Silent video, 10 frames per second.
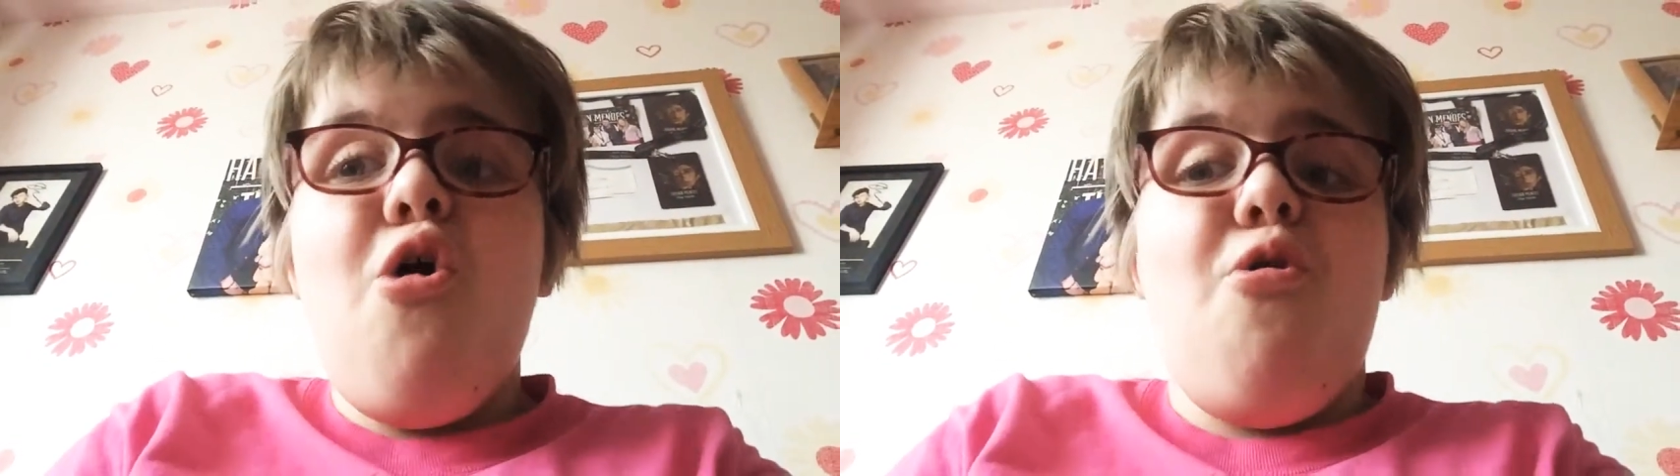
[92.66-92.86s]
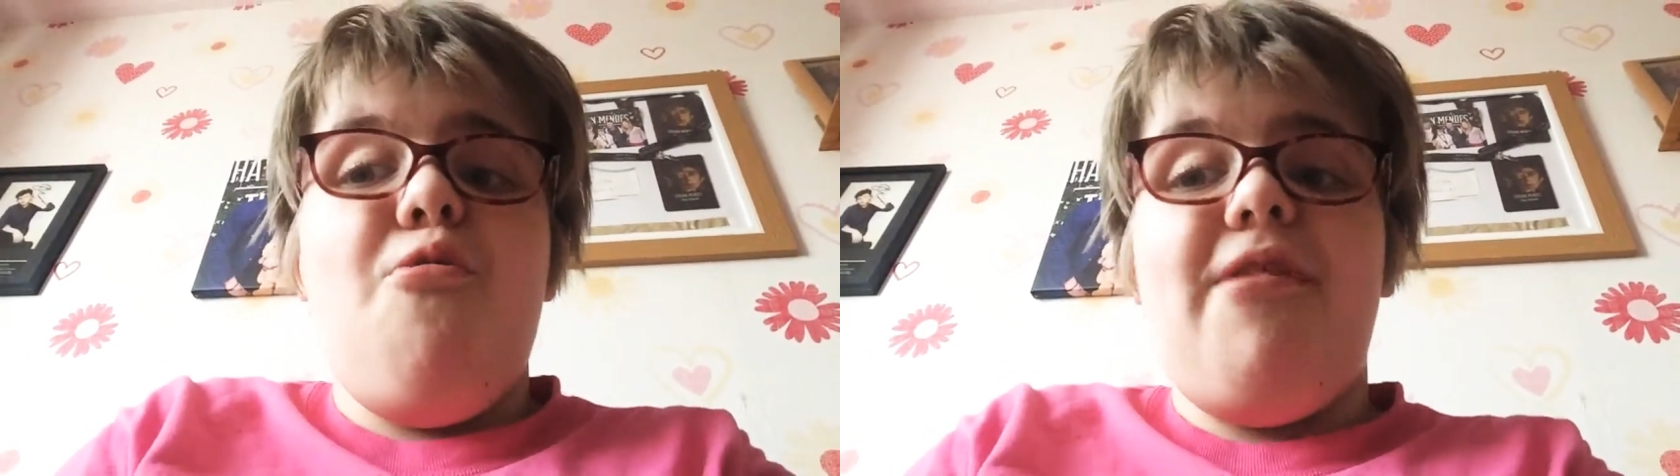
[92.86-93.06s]

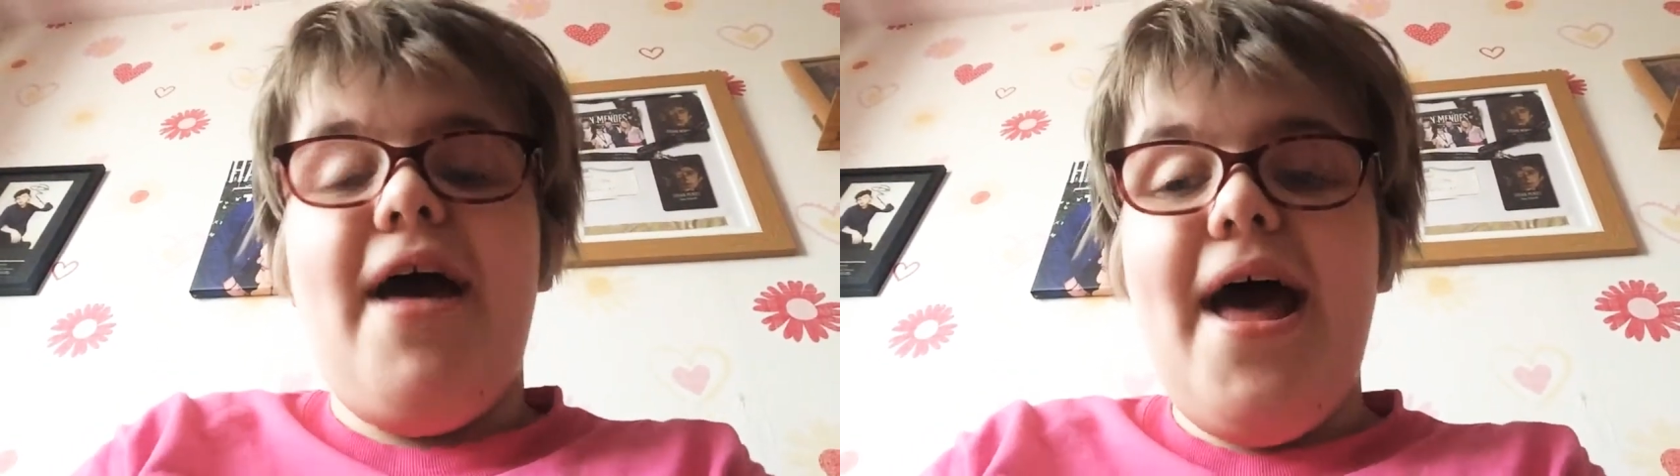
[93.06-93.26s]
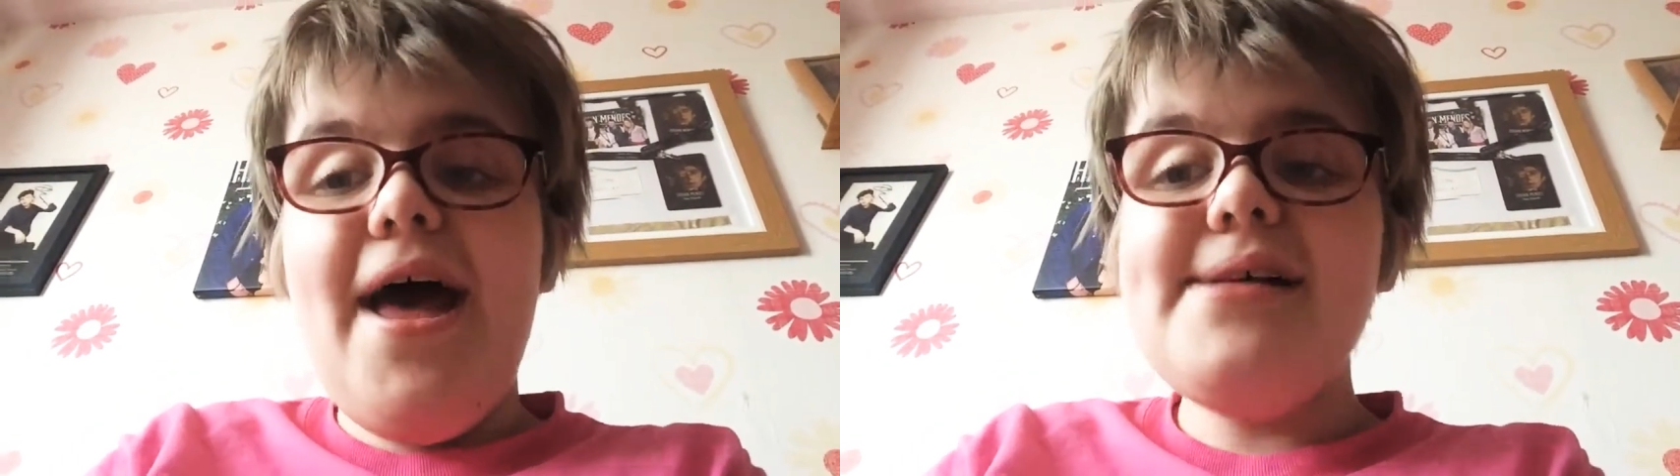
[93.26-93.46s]
who
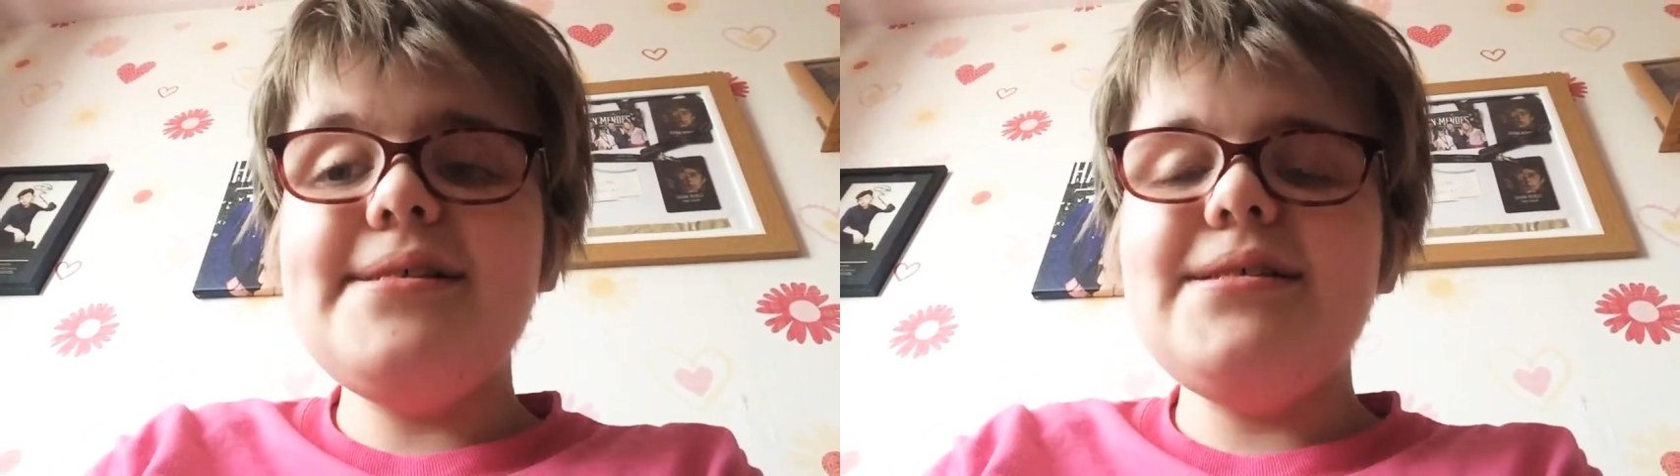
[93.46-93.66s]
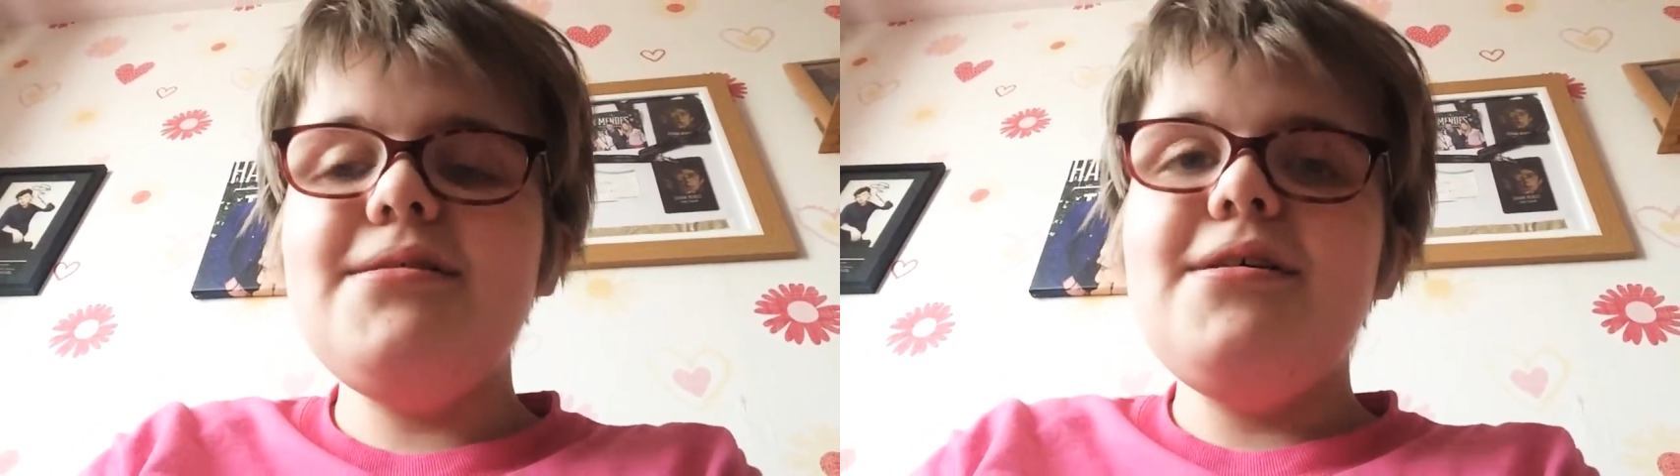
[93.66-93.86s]

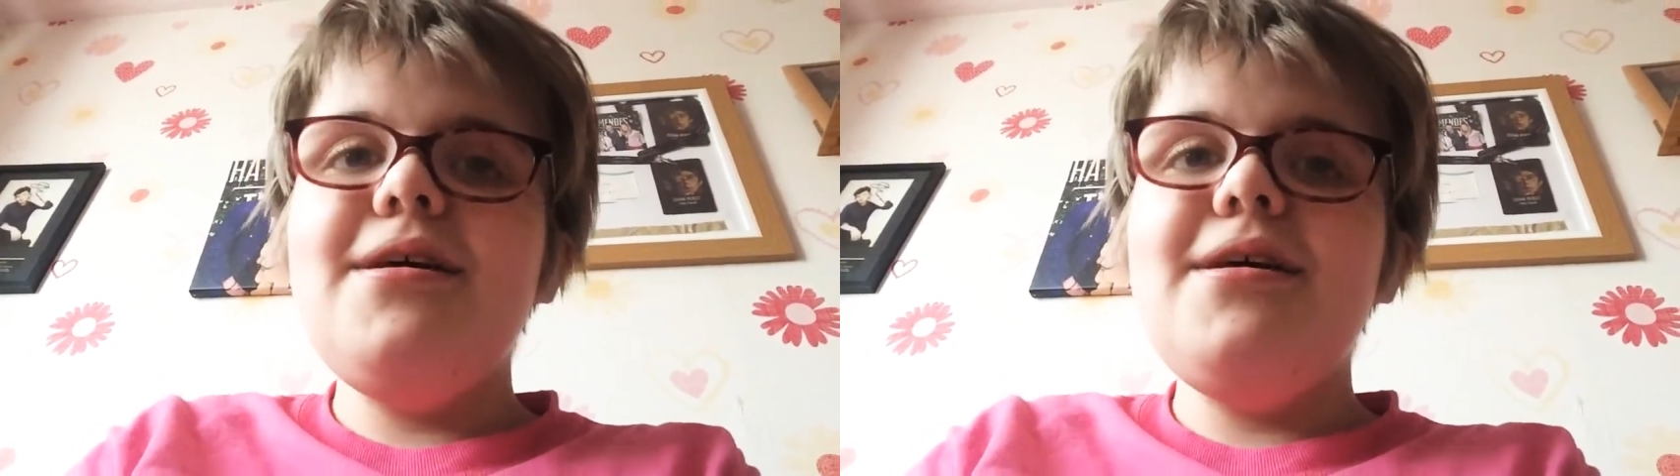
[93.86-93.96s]
cares?